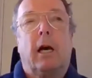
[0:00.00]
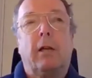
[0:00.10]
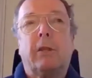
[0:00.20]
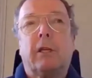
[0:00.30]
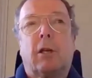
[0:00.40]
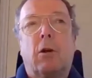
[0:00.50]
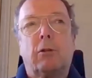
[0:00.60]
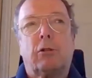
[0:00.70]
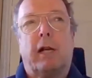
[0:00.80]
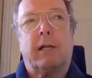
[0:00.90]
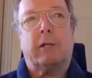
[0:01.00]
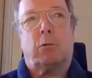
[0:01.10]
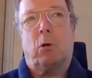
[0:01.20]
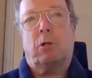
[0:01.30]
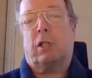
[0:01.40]
And the contract
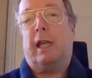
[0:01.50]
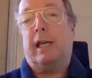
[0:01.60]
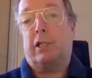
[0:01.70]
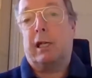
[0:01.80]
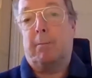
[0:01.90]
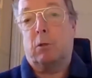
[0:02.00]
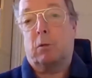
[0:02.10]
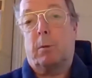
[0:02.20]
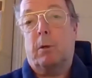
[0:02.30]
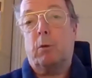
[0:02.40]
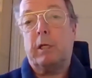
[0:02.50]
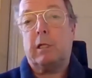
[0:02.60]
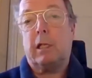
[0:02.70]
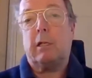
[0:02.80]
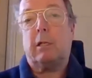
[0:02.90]
was a shambles, but we
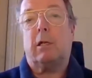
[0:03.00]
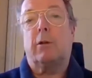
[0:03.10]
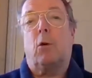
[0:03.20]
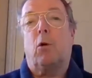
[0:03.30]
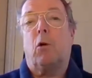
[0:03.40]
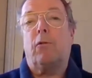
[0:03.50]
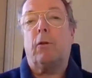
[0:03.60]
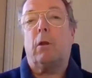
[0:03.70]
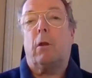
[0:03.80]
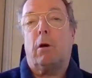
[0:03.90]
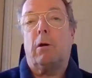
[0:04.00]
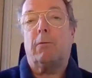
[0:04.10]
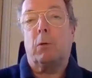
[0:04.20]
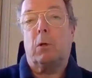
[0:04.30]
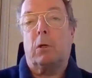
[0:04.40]
did an awful lot of
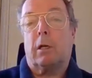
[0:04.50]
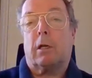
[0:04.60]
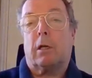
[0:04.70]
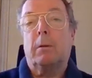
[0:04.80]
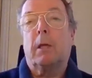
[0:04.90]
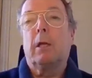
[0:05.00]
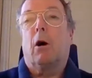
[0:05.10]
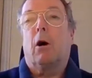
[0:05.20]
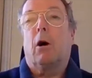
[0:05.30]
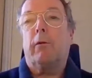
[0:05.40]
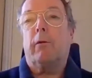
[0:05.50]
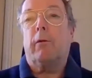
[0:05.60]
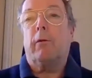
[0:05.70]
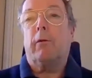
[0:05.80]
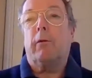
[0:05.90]
work. Officers
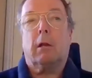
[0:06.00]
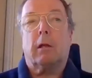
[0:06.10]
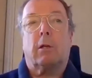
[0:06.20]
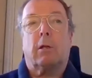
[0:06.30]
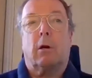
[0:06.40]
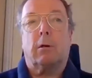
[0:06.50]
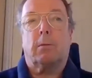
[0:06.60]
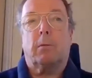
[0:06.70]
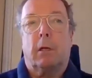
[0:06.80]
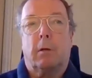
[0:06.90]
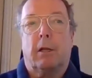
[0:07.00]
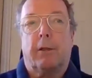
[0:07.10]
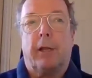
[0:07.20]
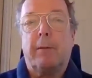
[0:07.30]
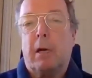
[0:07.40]
particularly got,
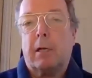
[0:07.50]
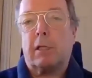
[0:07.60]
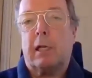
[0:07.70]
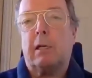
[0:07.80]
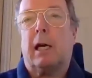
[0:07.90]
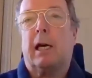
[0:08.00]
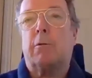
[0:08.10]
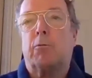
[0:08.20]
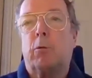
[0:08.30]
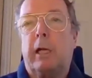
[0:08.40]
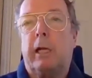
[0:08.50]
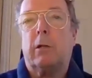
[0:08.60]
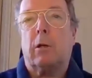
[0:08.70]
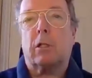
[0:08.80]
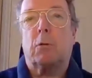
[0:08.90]
they mucked in and really
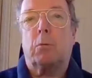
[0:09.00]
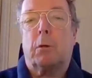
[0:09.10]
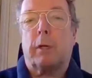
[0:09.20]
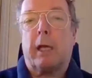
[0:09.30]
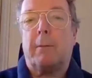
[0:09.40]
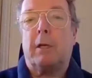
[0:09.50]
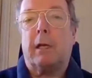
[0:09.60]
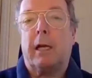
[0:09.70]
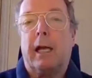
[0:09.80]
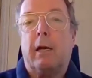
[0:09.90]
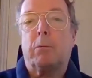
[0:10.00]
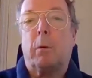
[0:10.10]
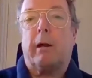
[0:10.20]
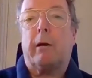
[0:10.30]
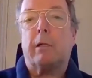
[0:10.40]
got to work with Amy, and I helped
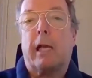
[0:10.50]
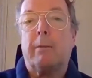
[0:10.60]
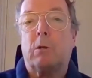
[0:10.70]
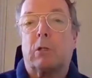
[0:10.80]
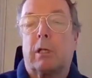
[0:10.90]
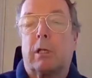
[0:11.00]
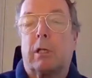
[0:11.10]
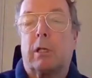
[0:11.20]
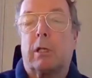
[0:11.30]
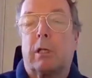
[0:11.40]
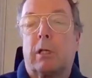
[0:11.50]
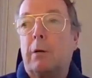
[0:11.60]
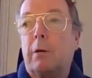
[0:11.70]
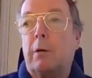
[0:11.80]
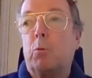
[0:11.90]
where I was able to.
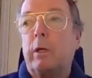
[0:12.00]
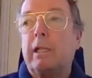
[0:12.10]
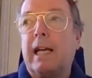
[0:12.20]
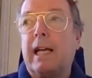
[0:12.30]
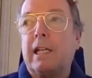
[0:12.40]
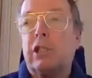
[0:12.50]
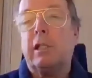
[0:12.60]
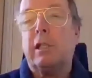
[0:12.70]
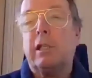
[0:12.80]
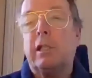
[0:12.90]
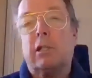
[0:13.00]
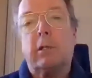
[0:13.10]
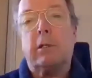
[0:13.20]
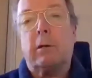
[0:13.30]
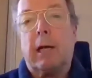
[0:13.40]
And we actually turned it
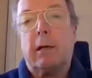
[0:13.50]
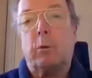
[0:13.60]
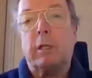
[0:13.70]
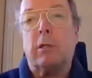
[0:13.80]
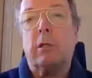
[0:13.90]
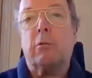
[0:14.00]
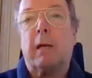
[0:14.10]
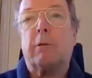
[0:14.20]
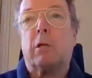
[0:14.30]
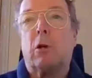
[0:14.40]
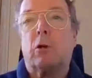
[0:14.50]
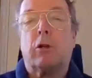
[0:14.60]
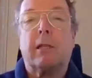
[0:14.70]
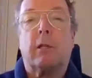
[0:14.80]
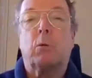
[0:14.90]
around. We turned around a
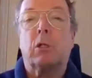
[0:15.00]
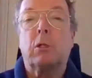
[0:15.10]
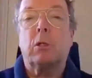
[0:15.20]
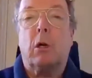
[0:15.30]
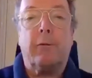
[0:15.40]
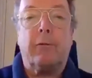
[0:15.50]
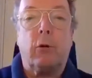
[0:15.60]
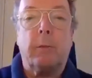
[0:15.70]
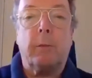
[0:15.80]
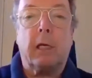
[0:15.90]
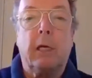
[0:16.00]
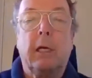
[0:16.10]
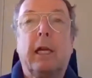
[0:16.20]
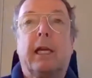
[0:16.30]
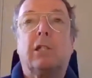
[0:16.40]
contract that was not performing
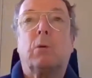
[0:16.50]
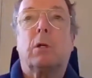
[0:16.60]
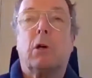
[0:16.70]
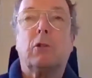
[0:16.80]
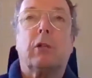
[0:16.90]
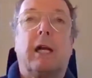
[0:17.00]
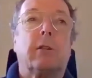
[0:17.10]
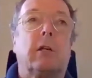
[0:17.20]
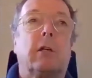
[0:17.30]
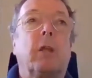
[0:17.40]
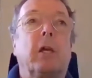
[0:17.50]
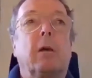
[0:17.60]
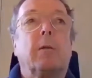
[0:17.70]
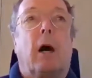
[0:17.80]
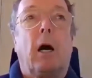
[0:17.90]
into a contract that
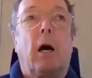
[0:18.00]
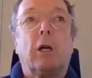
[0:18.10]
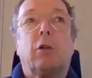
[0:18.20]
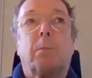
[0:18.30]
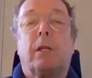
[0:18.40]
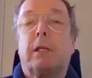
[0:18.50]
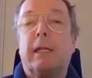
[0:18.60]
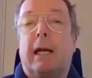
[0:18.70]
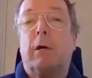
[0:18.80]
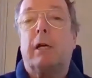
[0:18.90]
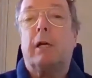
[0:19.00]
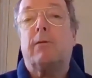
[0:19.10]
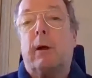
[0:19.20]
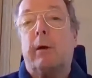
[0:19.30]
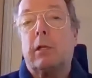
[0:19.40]
arguably now is
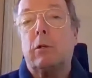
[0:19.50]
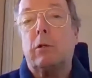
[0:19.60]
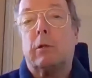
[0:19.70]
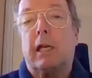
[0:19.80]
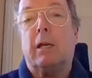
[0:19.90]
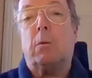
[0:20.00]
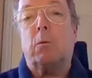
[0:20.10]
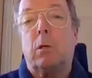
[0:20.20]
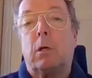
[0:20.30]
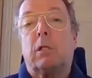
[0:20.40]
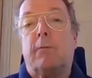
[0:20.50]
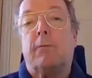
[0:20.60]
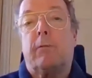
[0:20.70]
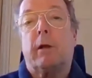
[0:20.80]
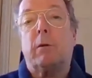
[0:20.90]
very good. It works
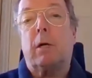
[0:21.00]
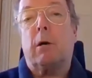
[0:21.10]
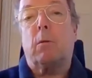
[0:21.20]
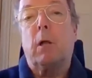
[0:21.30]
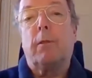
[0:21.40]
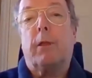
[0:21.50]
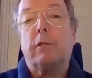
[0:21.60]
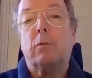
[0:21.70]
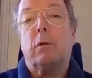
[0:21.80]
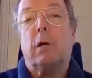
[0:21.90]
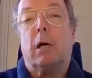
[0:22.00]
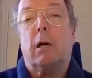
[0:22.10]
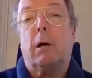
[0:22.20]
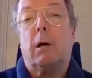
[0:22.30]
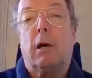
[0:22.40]
very well. They do,
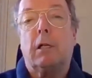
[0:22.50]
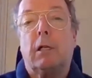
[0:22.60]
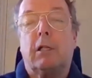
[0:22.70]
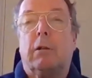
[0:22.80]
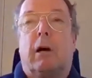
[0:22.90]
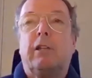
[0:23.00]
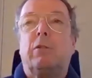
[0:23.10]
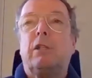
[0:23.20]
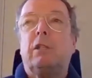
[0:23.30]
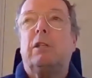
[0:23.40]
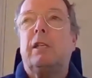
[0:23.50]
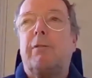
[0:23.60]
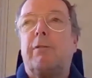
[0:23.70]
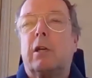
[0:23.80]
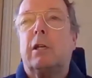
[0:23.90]
I know that you're
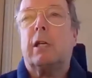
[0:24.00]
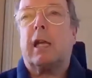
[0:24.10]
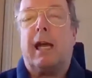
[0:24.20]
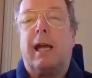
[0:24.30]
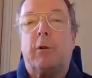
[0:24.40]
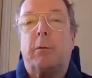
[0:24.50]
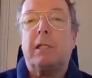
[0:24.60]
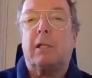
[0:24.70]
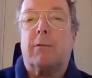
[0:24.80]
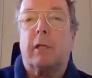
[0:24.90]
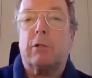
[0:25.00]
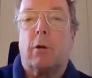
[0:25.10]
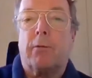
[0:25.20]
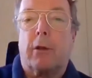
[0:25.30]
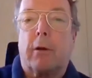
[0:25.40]
never going to get every piece of litter
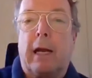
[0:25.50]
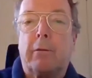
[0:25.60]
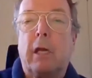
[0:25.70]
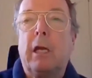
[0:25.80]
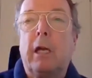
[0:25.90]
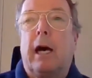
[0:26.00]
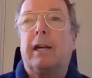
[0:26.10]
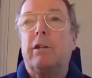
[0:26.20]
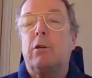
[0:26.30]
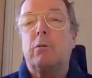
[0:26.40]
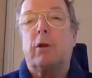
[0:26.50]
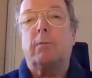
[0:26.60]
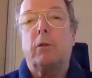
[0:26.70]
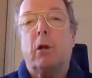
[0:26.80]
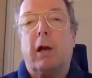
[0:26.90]
off the ground. I know
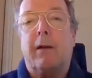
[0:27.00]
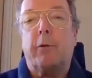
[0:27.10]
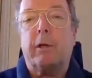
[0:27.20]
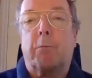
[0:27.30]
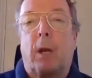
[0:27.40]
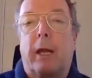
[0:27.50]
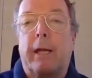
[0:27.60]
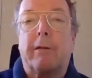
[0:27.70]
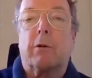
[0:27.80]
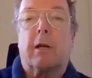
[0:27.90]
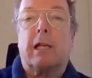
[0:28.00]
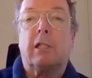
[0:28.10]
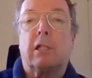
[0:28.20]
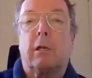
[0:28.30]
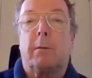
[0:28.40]
that not every blade of grass
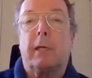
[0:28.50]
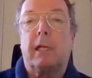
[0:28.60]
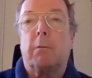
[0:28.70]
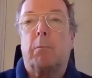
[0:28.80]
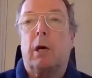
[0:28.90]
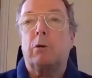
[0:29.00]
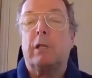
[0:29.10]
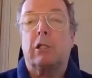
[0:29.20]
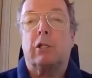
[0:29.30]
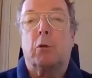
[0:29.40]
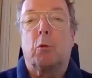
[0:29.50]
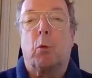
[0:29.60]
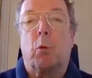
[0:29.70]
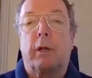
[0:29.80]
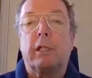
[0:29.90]
is going to be mowed into
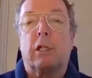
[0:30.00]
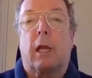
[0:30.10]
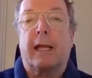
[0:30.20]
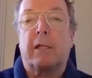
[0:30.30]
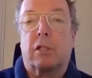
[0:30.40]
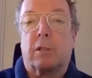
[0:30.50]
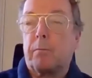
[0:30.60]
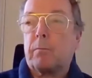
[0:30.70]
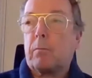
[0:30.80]
1-inch lengths.